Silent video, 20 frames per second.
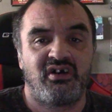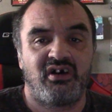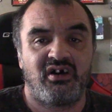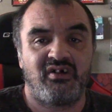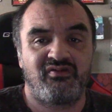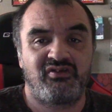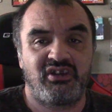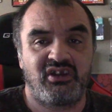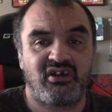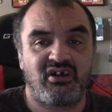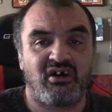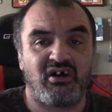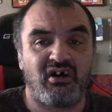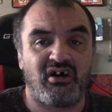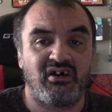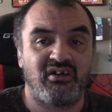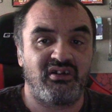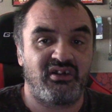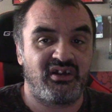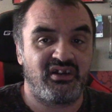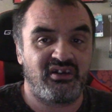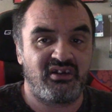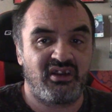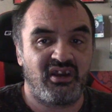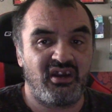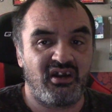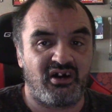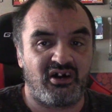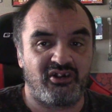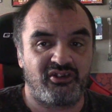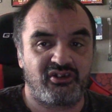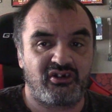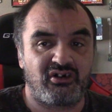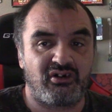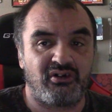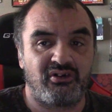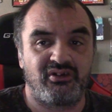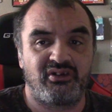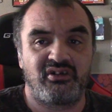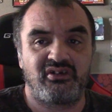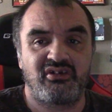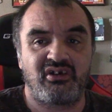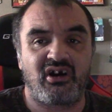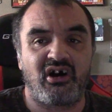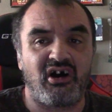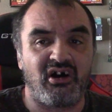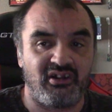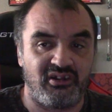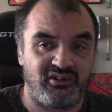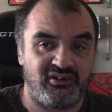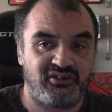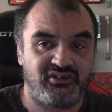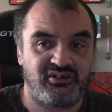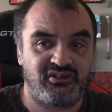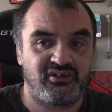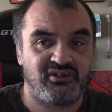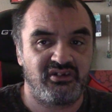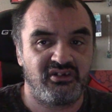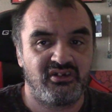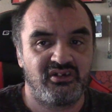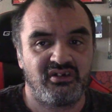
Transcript: of Tikal and Chaos called Tikalis,